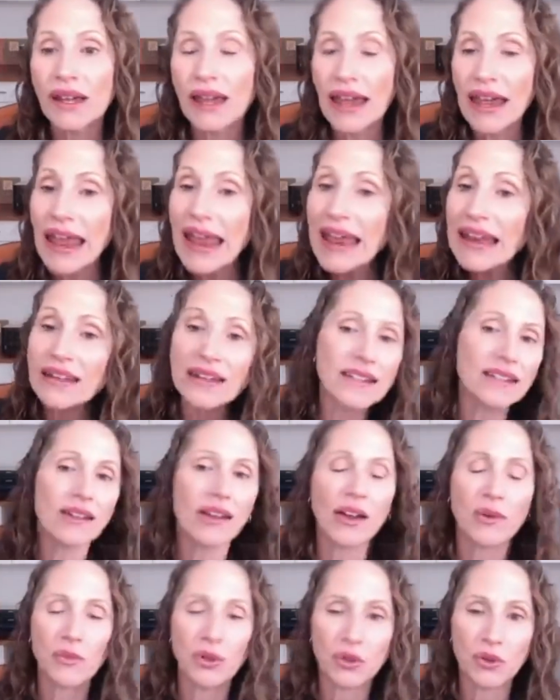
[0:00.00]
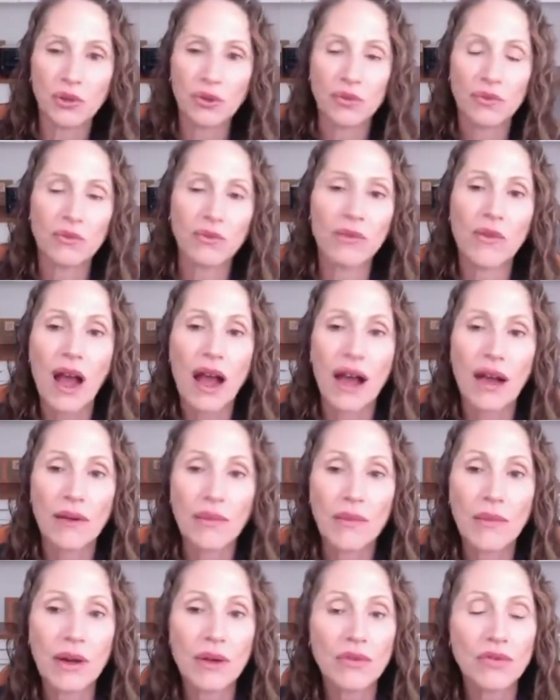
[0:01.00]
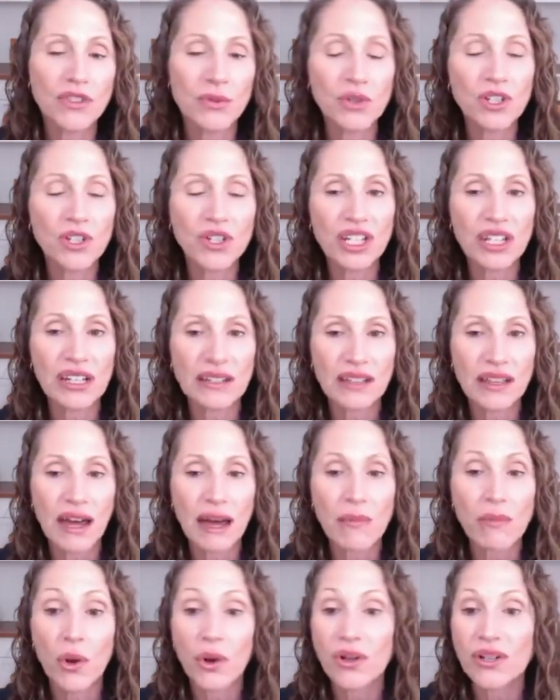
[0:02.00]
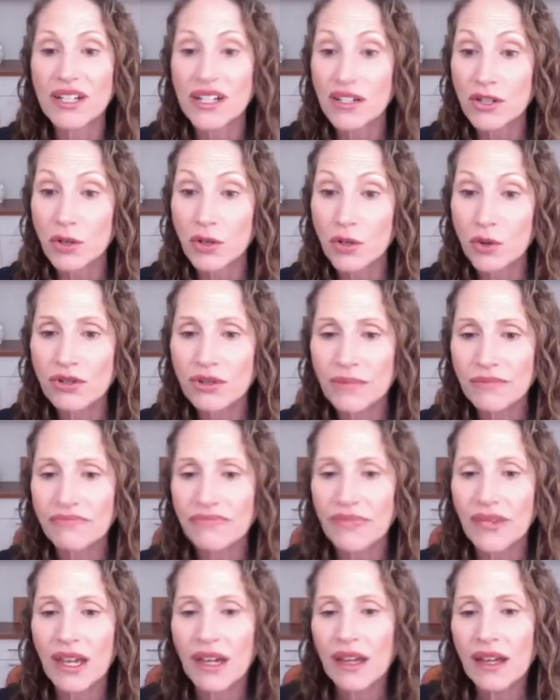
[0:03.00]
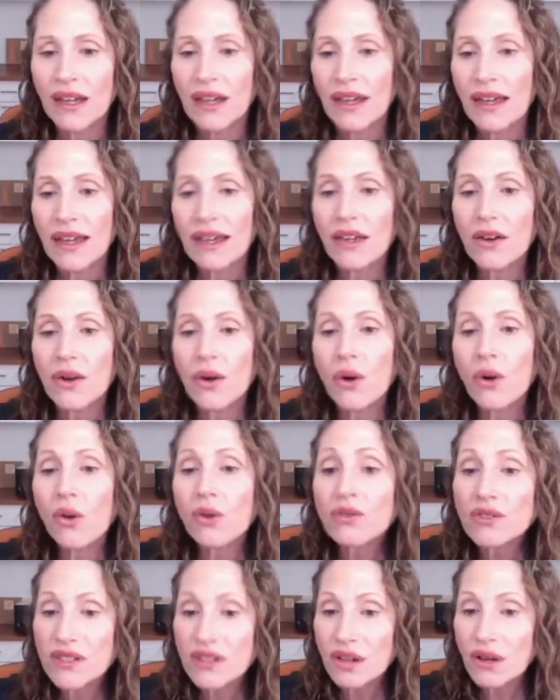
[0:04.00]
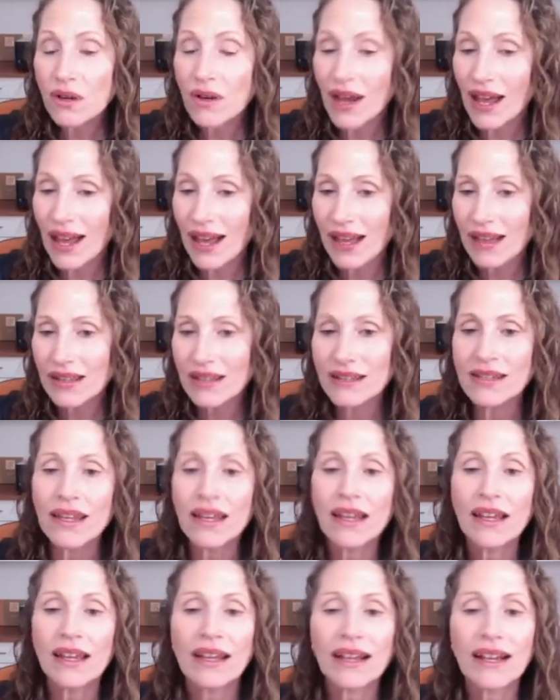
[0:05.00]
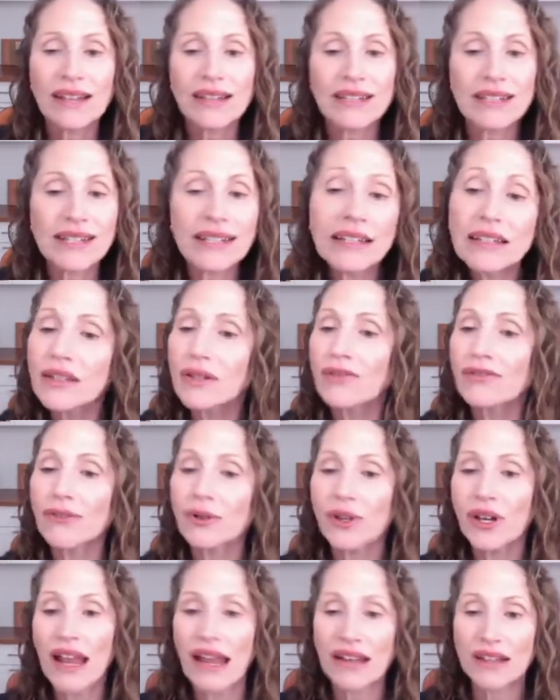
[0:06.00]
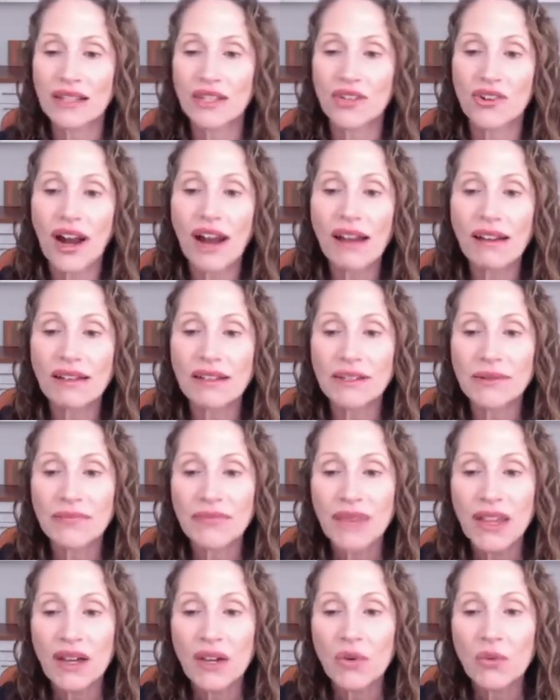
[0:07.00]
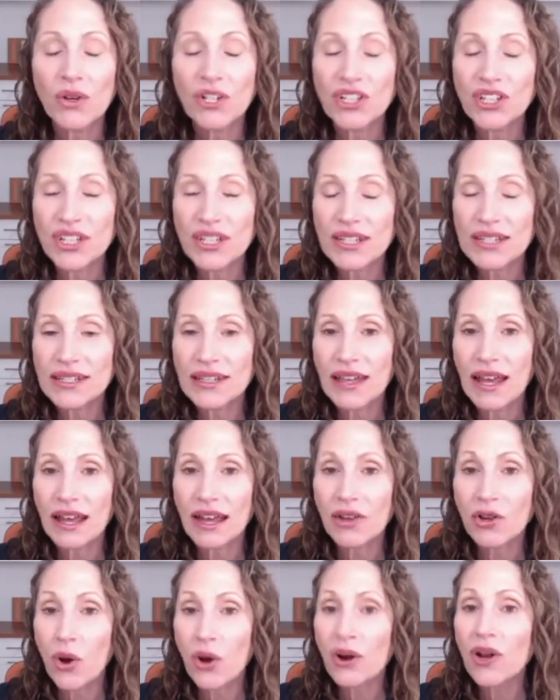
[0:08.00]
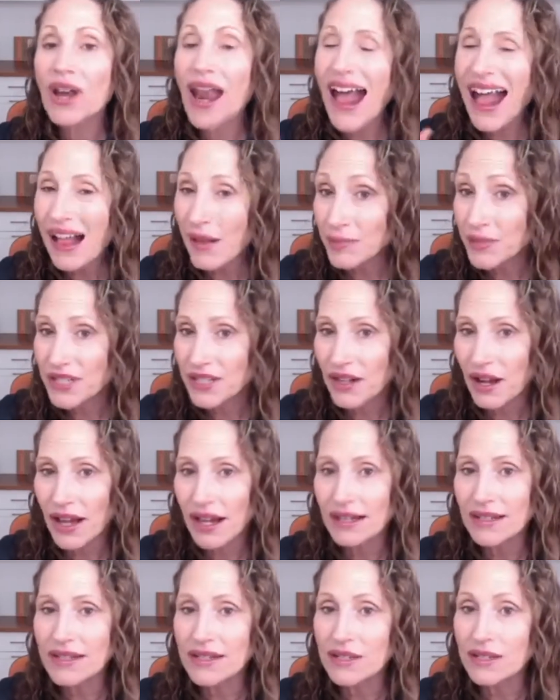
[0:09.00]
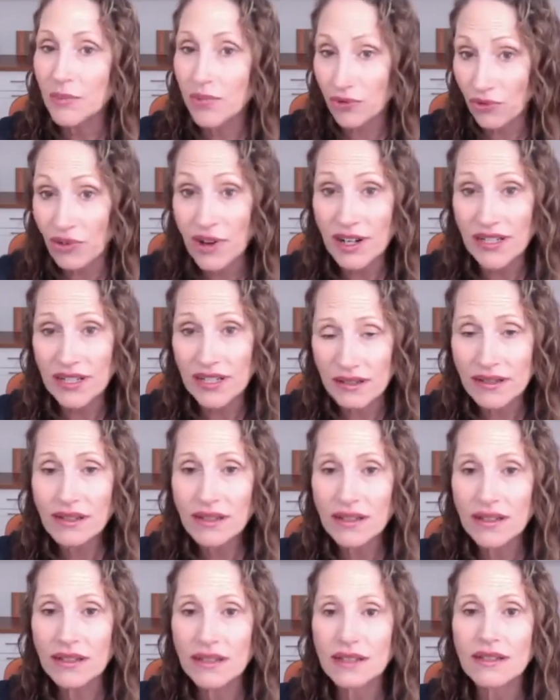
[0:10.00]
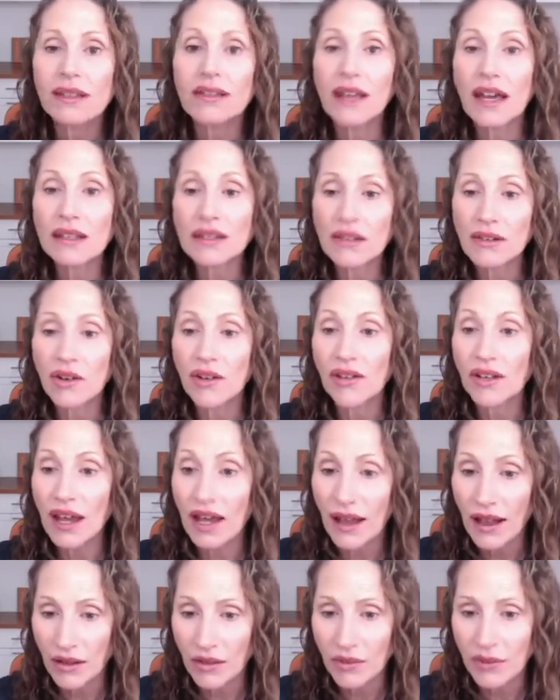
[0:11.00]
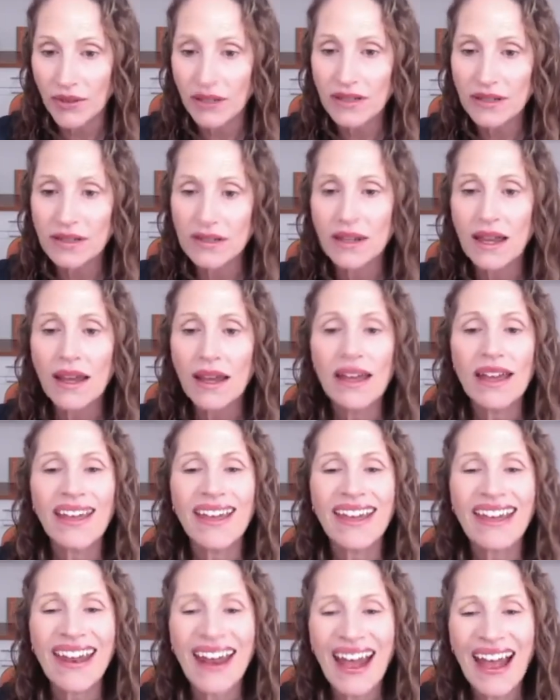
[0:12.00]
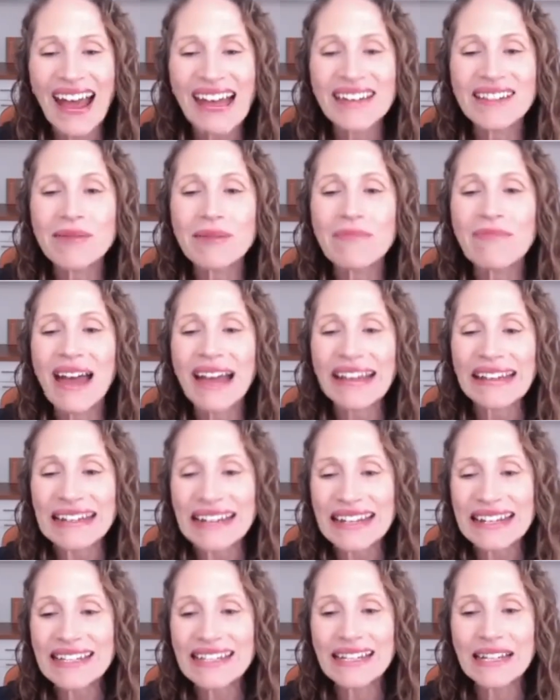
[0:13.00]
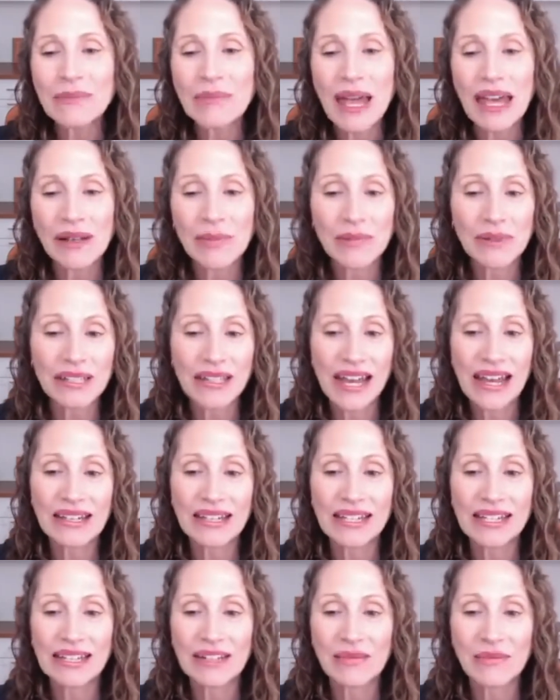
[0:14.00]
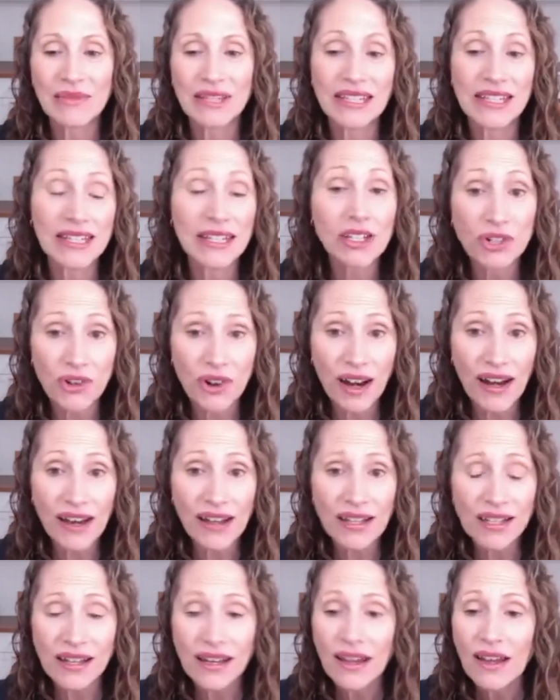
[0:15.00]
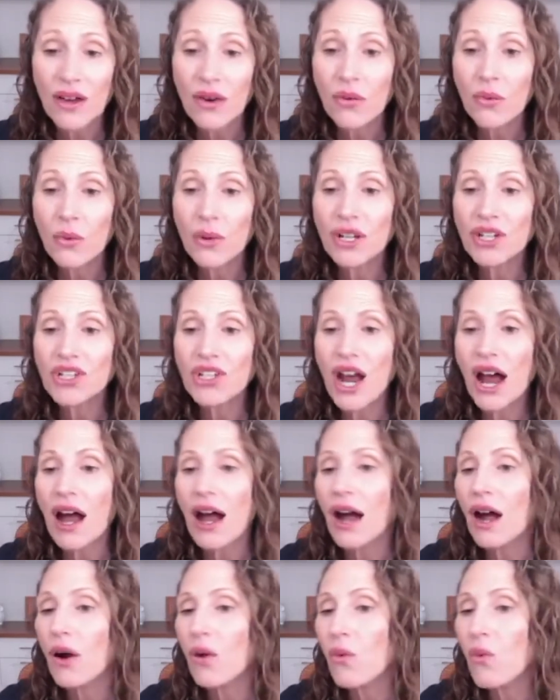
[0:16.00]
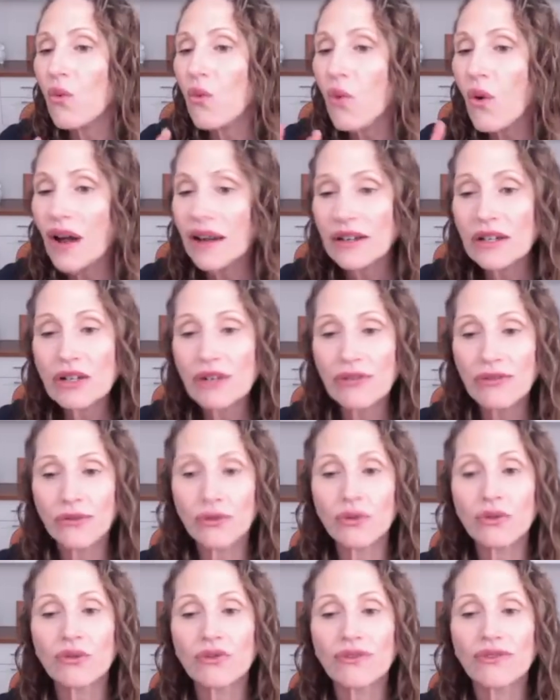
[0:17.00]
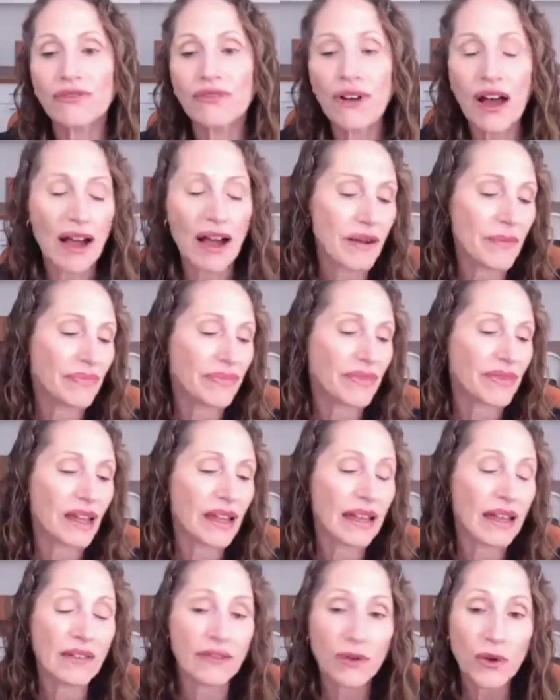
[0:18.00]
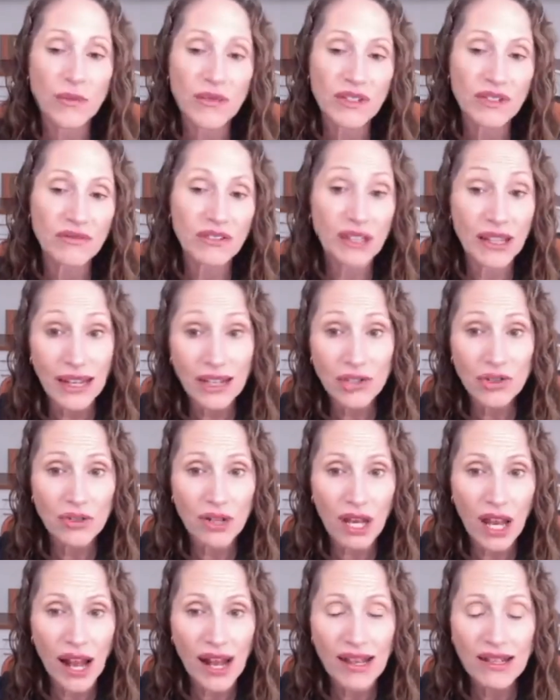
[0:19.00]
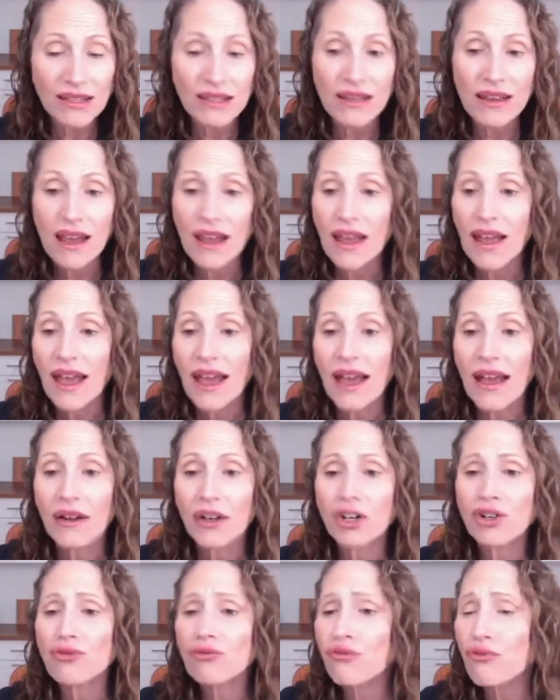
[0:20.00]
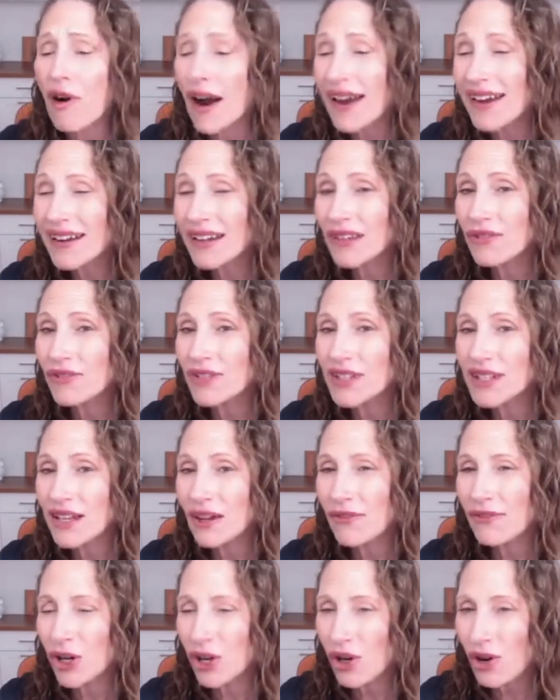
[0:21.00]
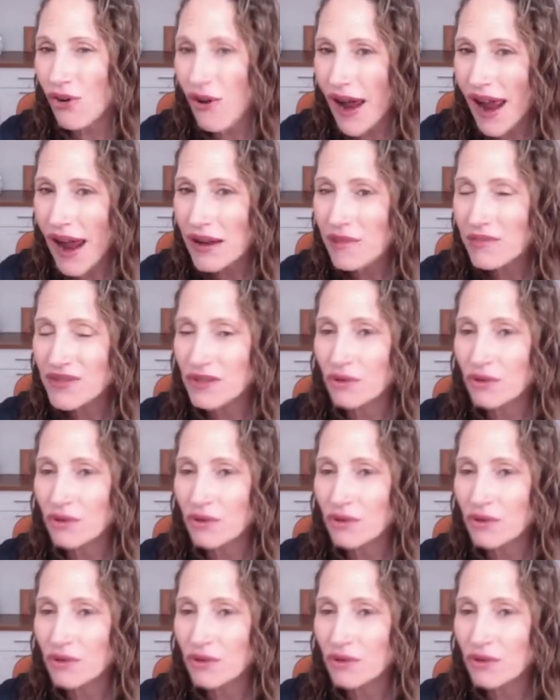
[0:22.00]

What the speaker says: anytime you're switching into that mode is good. It also has Garcinia fruit extract, which is a known appetite suppressant, so that's going to help us. It has magnesium and potassium citrate, which are wonderful forms of electrolytes. Great if you suffer cramps or